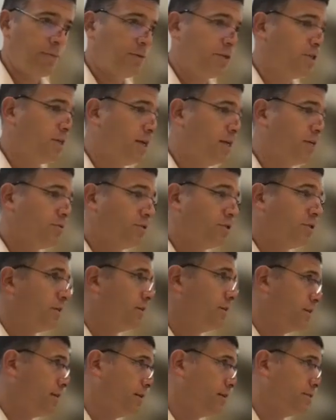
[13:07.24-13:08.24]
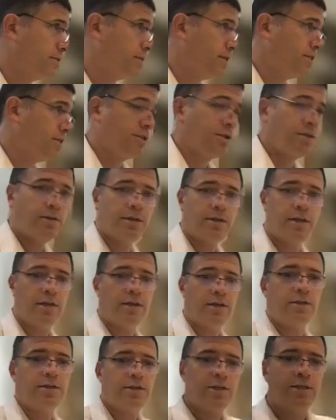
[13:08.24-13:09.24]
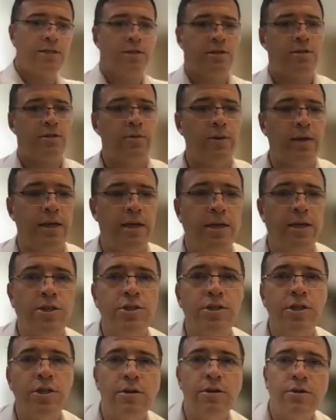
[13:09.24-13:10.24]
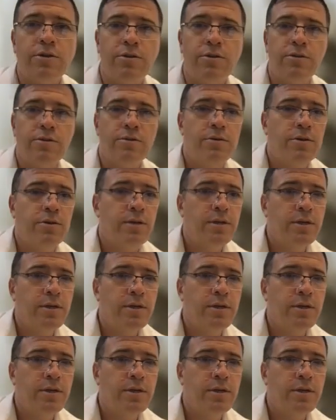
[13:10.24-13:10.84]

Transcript: Mishnayos, which I'll send to you. I'll just quickly show you.